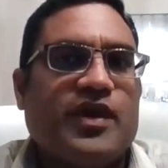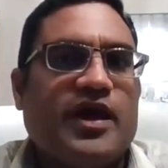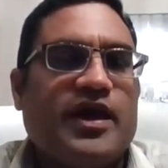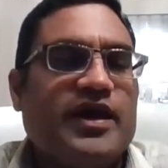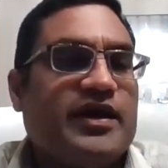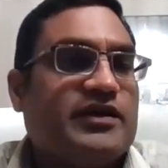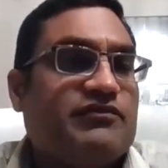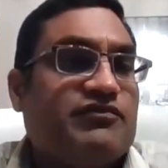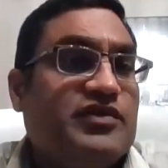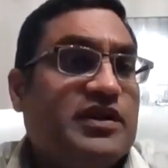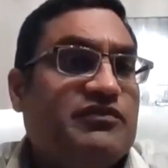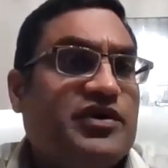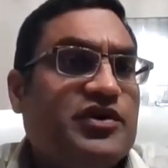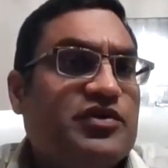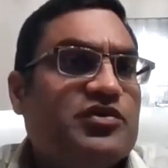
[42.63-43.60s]
And
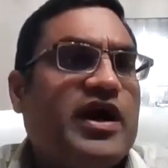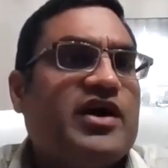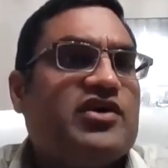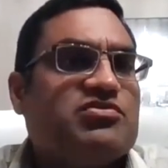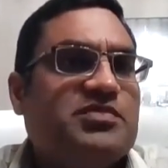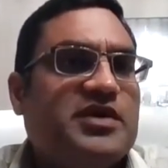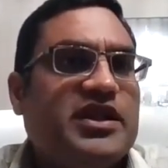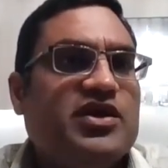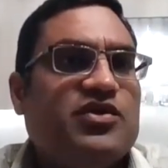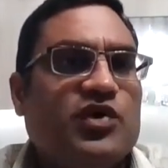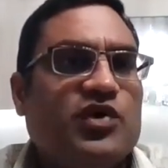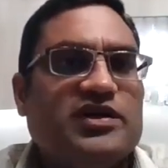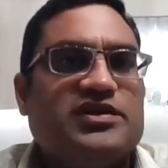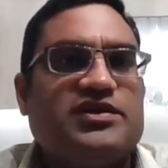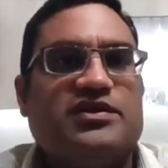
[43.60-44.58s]
feel free to ask me any
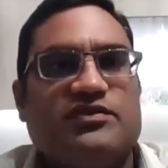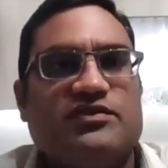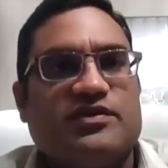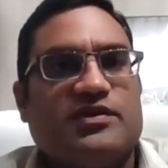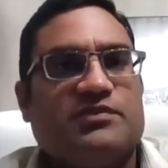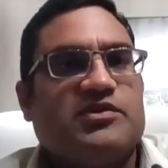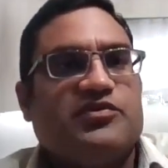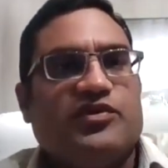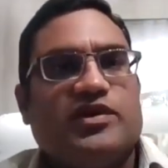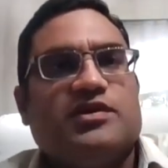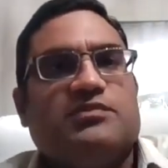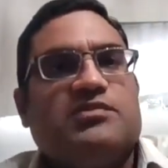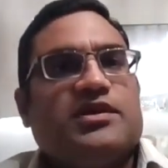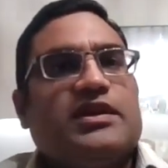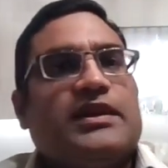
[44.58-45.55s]
questions. I'm
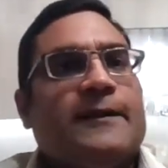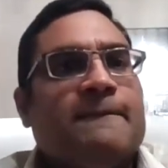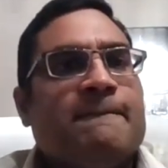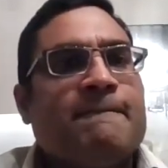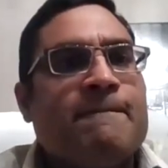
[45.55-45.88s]
available.